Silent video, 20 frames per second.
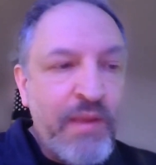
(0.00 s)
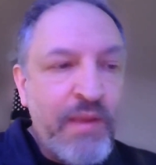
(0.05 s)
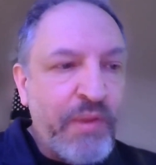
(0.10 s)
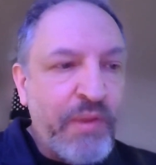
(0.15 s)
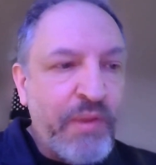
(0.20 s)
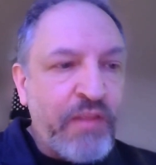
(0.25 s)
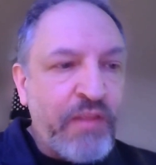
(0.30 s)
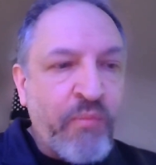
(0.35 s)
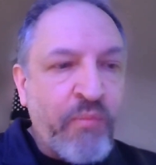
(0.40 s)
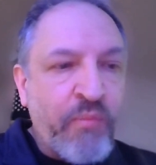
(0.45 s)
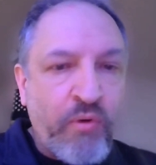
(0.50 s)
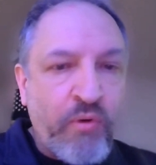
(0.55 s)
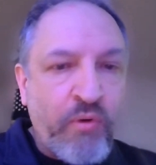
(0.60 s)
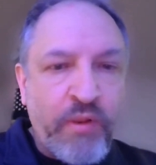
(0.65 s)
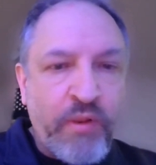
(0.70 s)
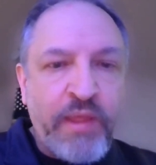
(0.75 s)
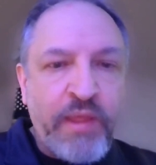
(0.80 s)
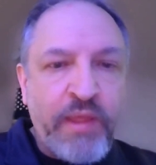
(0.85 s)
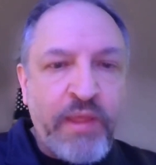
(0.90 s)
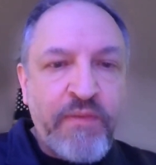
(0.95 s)
but it's more
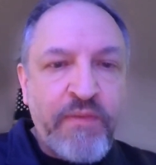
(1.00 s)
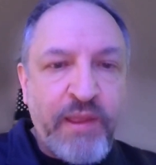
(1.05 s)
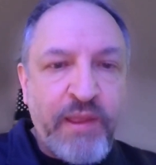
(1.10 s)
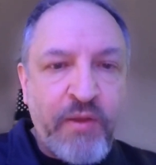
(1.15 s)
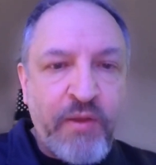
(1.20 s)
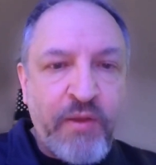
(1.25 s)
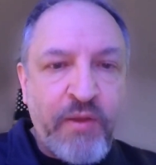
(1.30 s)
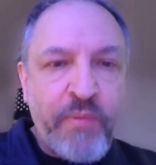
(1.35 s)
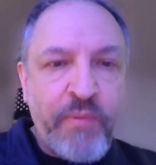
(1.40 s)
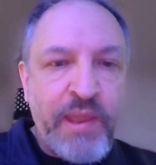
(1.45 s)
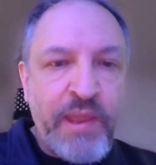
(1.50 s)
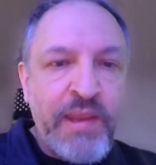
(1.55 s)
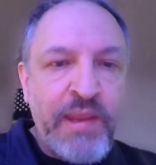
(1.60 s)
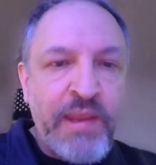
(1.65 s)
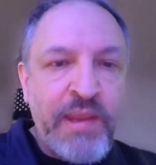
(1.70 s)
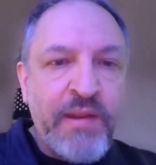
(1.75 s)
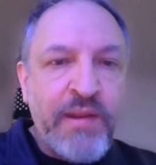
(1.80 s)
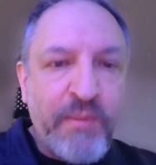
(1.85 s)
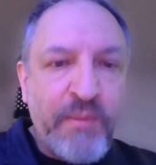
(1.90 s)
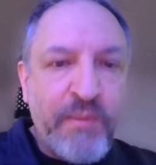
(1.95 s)
or less to help
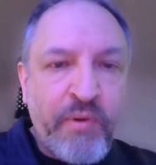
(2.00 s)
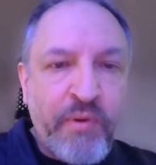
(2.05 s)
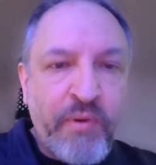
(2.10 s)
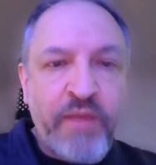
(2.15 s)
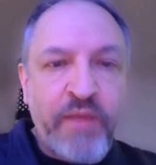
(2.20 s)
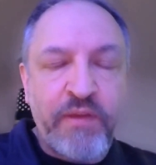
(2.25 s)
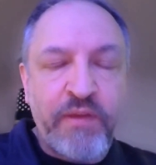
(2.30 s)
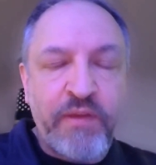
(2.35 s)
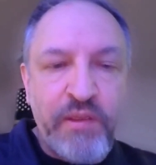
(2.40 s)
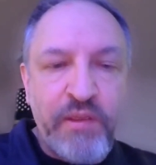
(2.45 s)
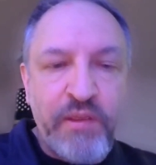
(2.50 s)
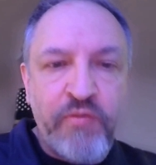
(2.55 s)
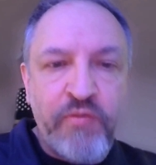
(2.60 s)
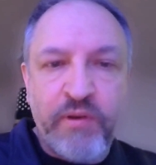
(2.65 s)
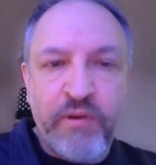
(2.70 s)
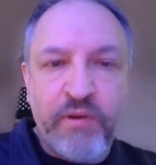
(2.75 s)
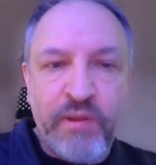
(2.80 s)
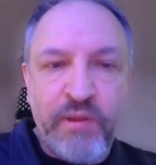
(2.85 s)
aid in the prosecution.